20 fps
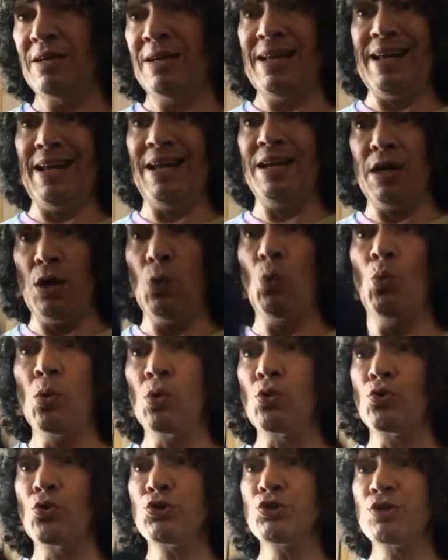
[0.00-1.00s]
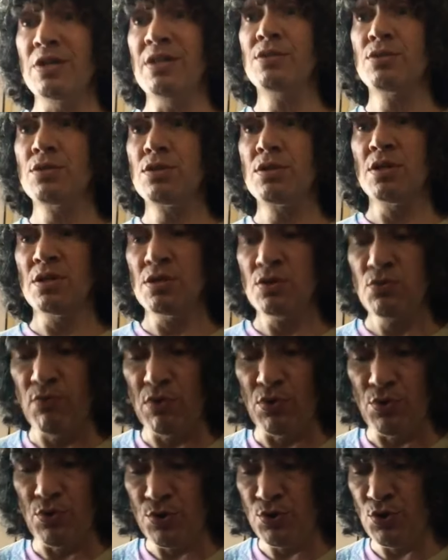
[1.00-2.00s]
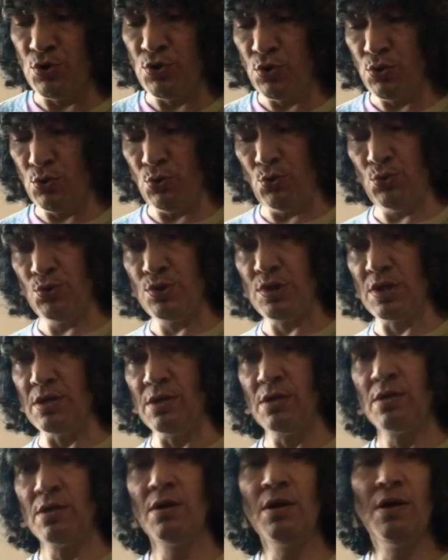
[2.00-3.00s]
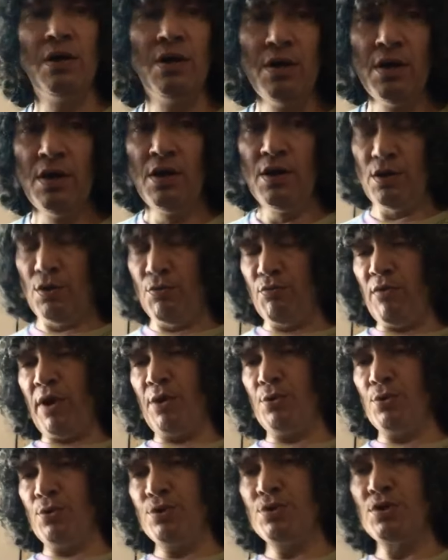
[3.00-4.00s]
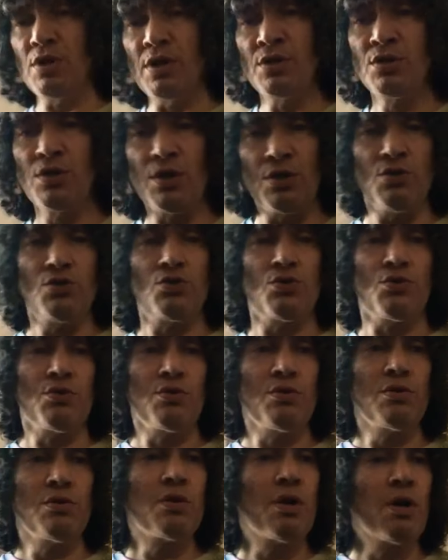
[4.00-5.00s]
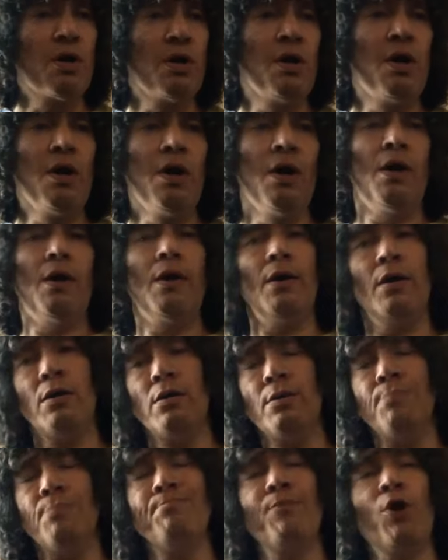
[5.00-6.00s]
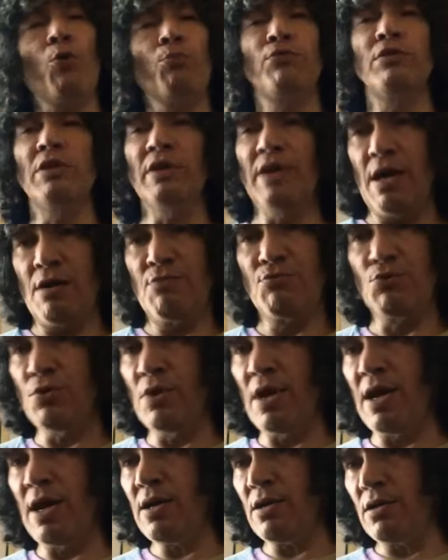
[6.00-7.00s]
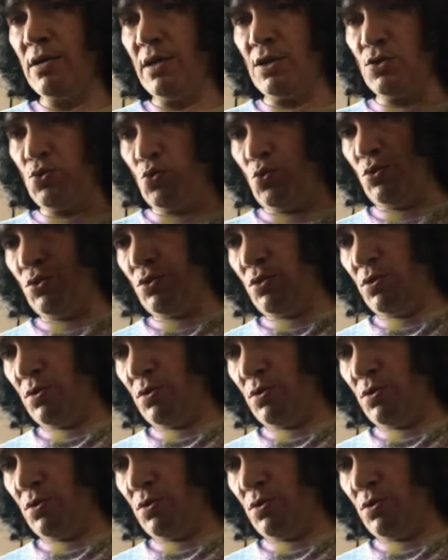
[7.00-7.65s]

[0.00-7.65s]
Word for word: getting worseness as far as the news and the virus is concerned. Hopefully after that things will